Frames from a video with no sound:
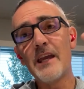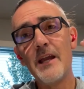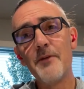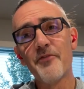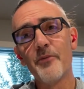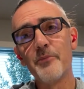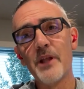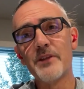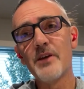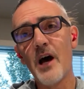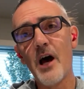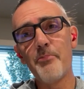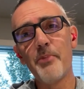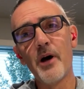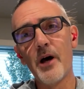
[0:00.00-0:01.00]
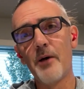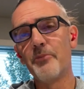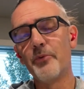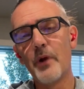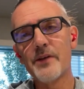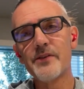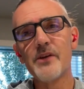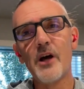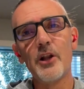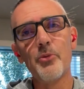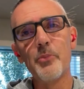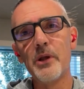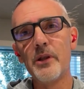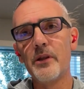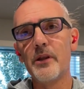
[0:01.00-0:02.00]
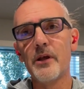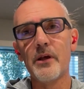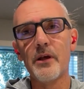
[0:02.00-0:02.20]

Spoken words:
came from the top up. Russ Solomon,